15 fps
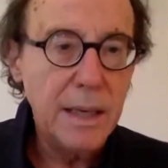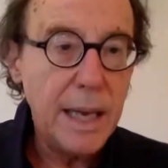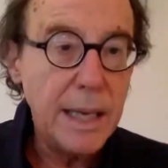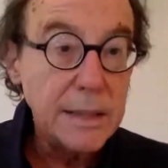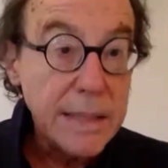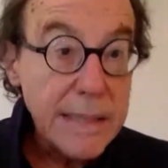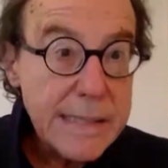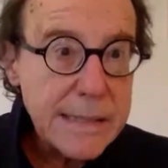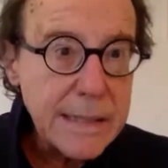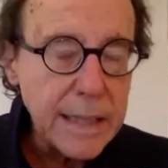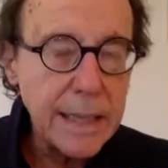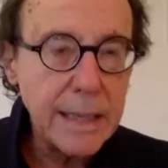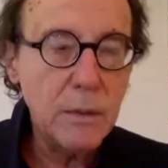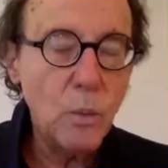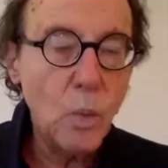and
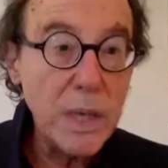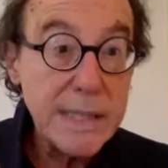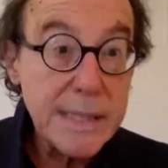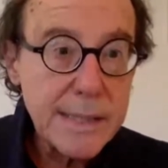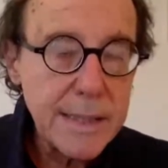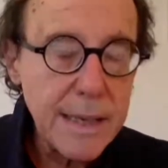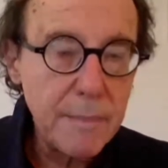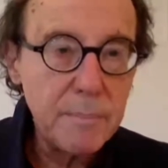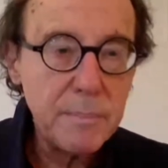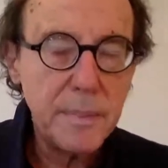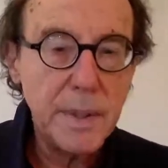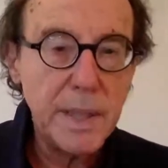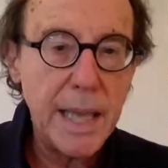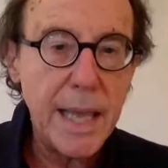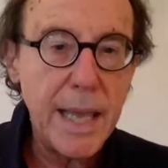listening one step
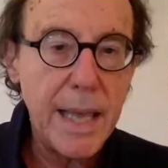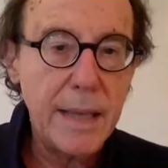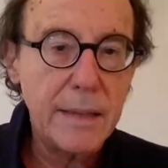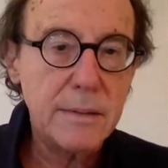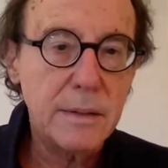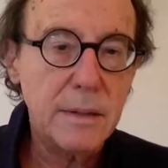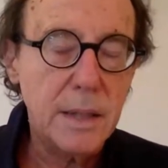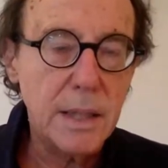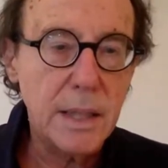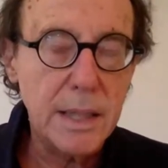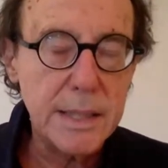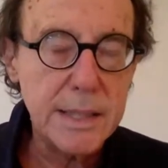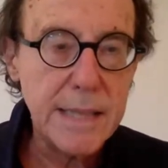at a